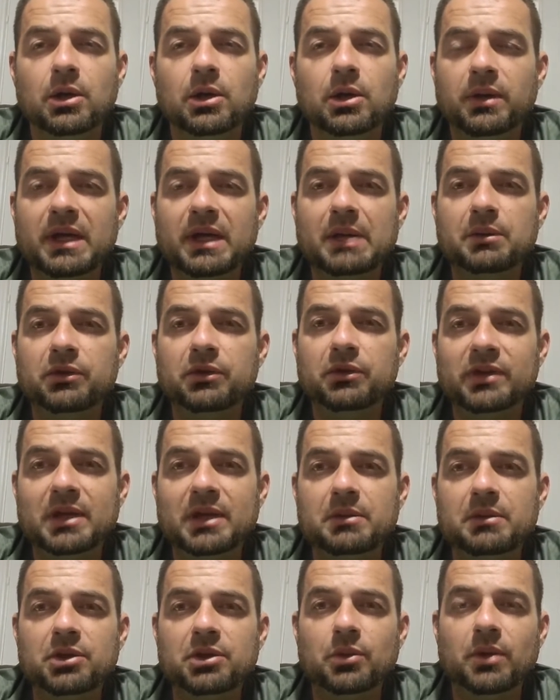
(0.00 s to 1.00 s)
What I will say
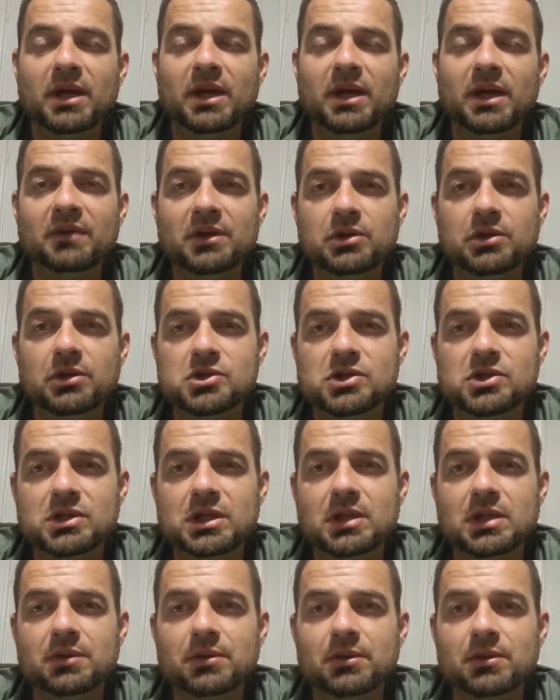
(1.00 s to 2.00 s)
with the wife, and
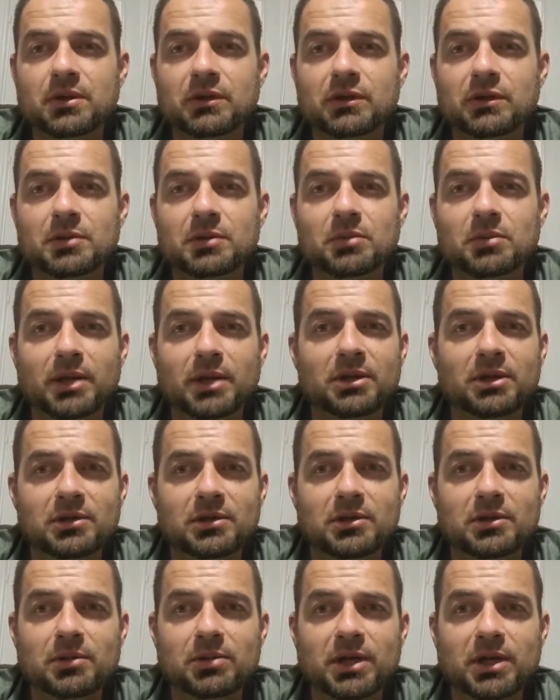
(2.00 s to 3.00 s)
usually, listen, Mohammed,
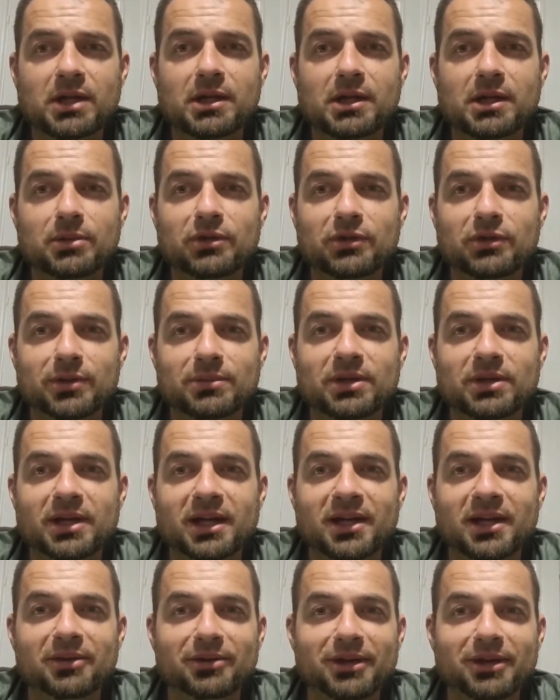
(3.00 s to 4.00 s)
you're probably a Muslim
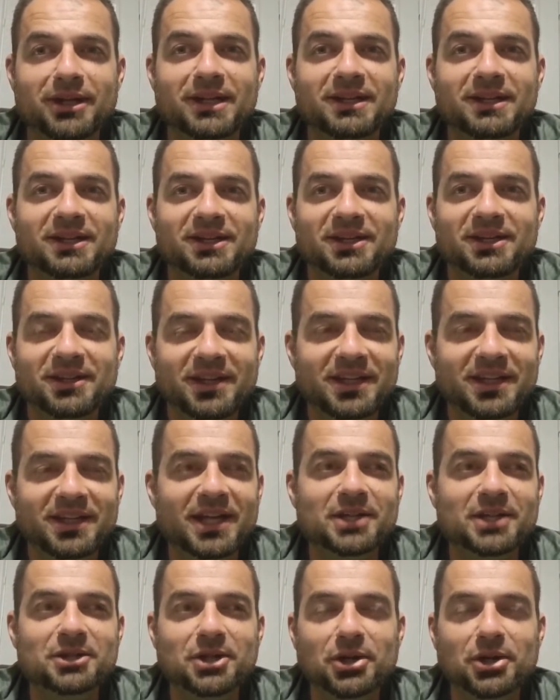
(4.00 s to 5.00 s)
guy, right? And
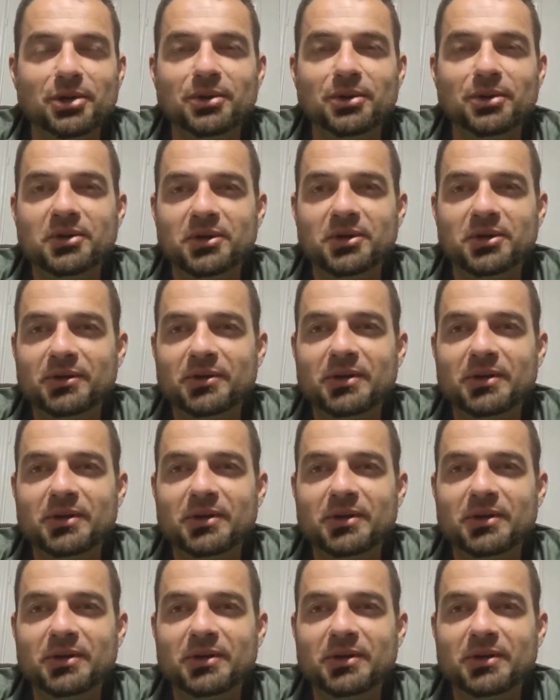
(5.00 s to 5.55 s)
I know that